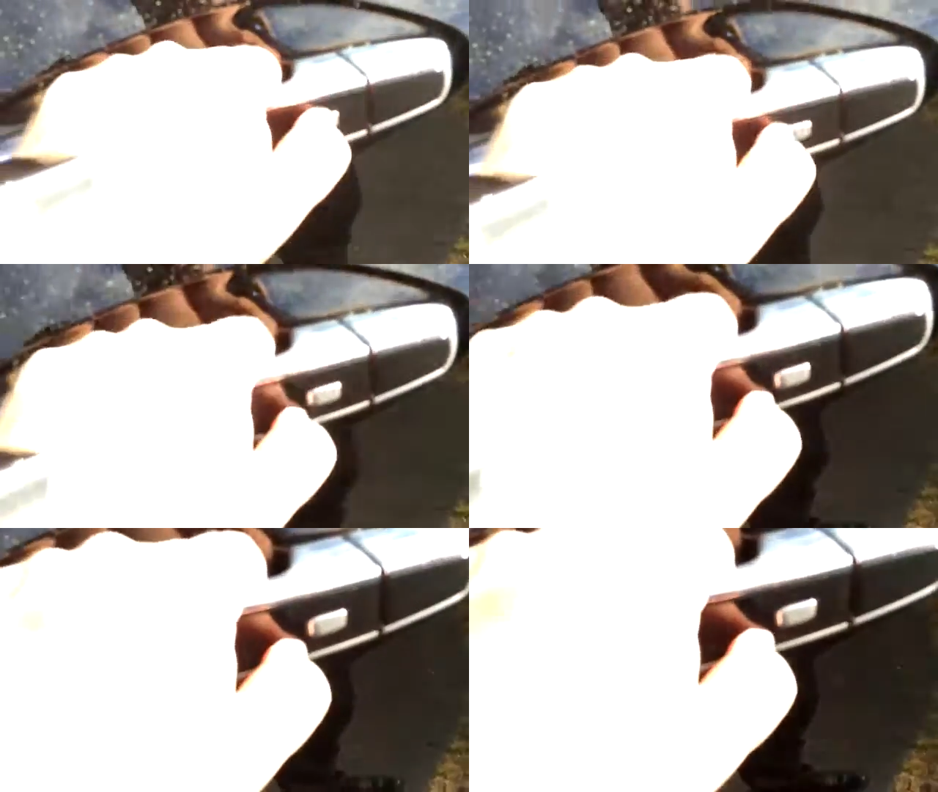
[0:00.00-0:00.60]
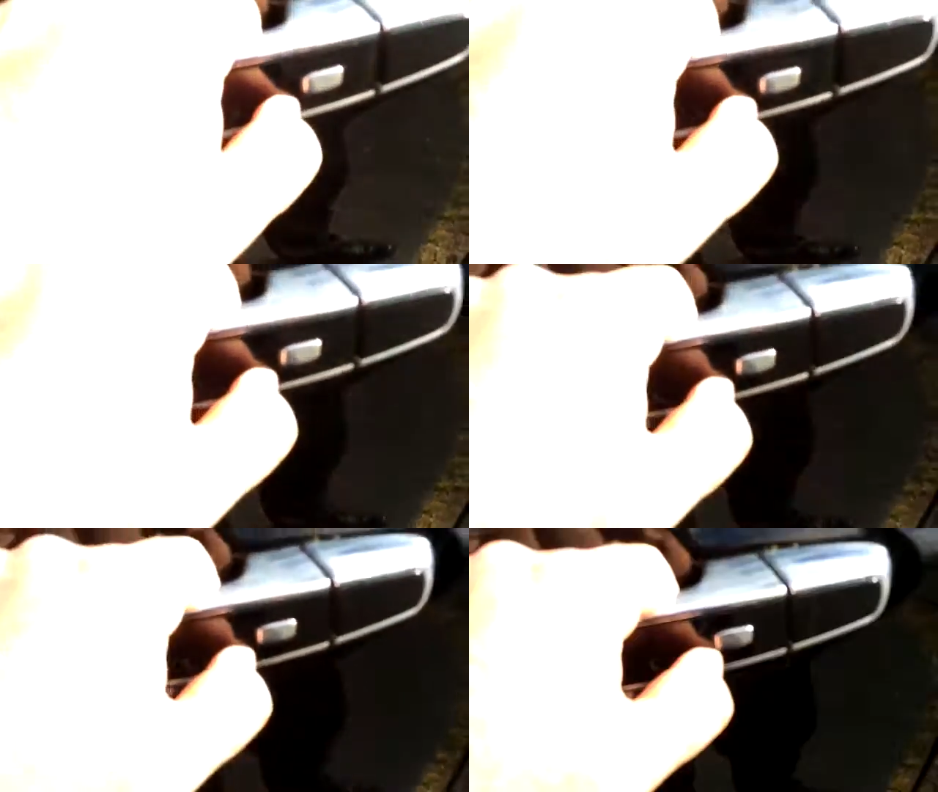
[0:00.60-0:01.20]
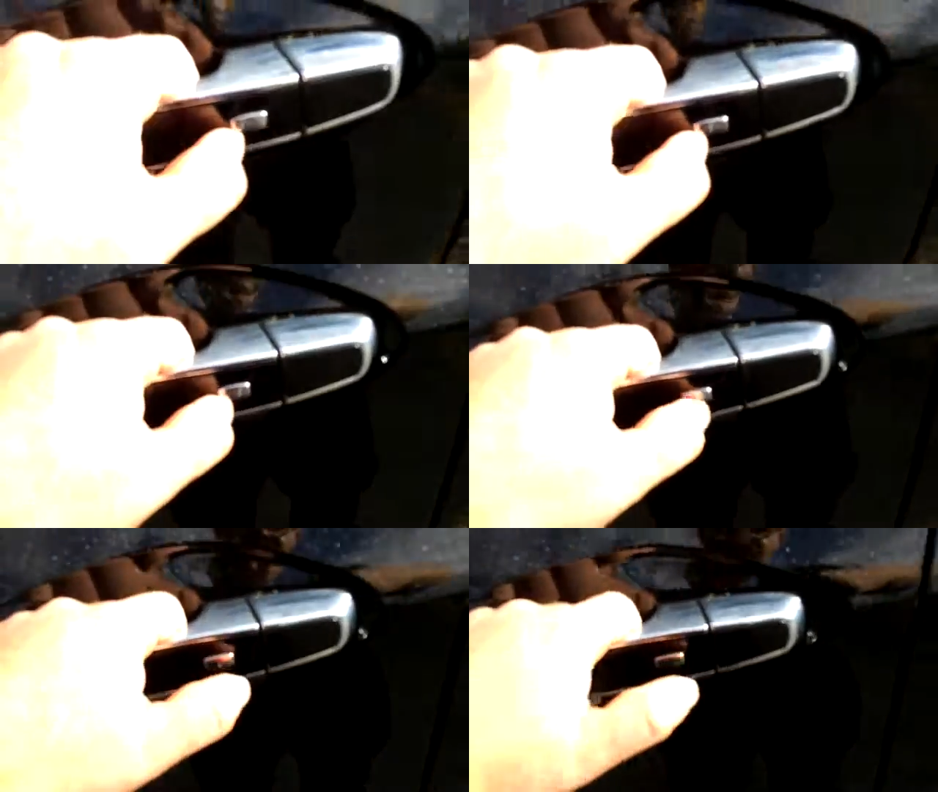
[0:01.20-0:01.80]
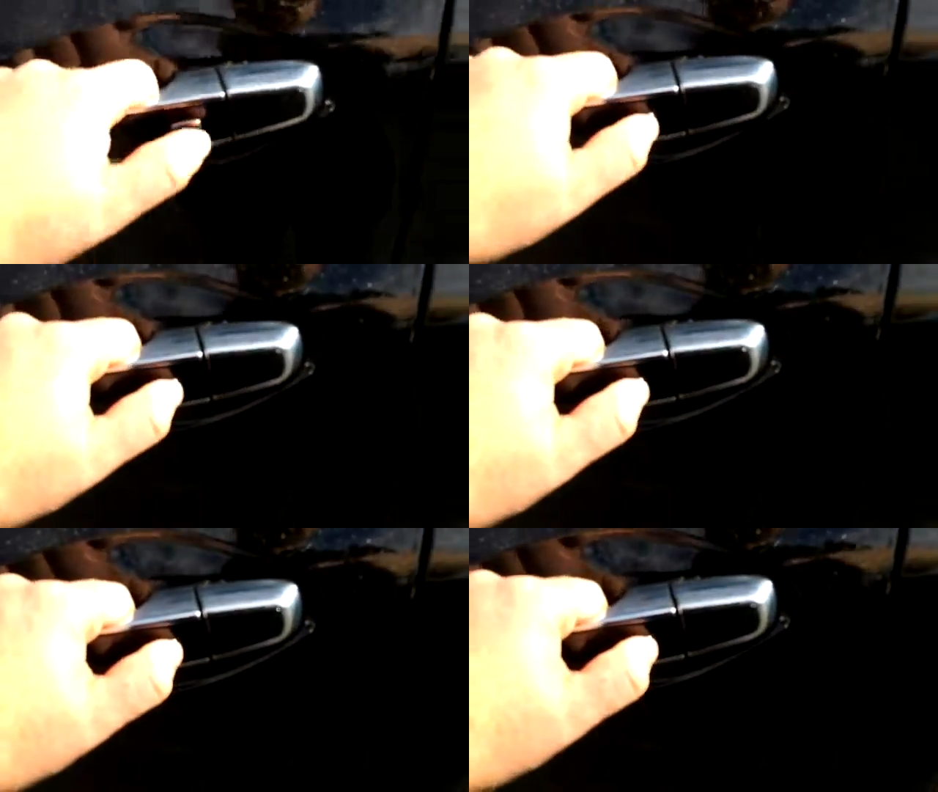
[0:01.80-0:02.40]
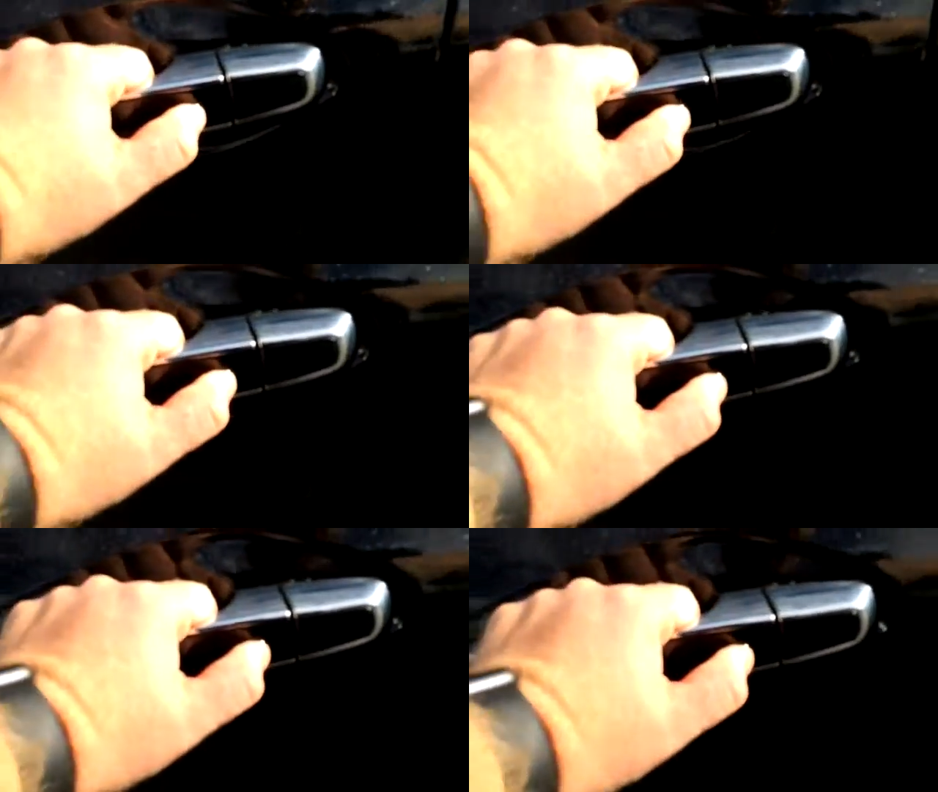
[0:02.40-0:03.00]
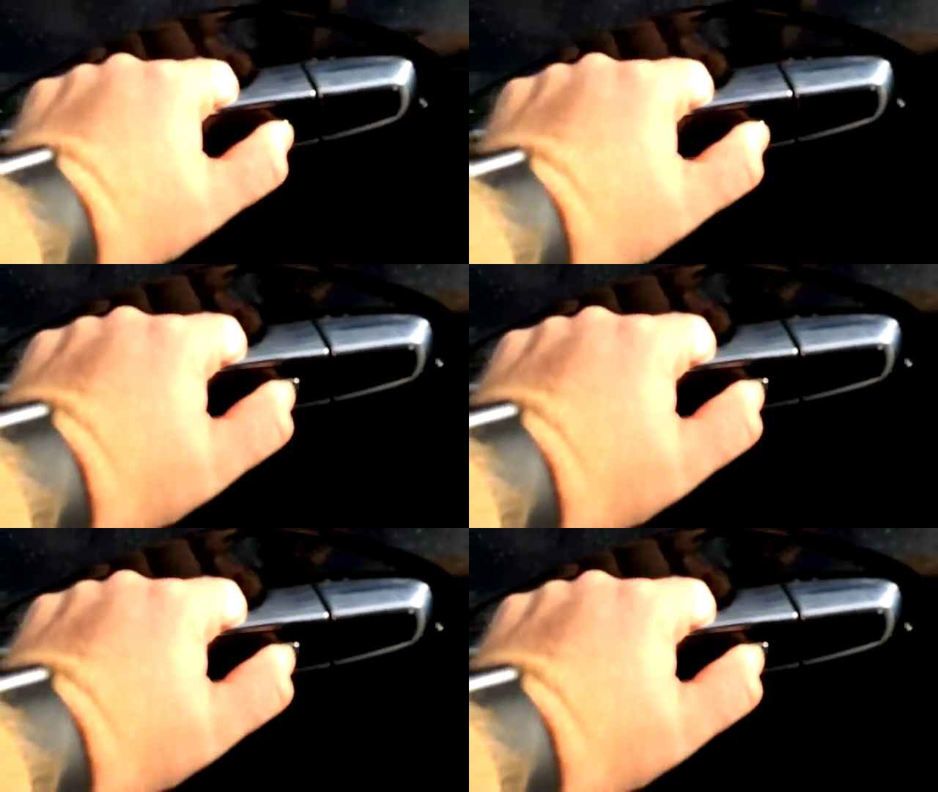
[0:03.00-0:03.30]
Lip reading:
[unreadable: no face in view]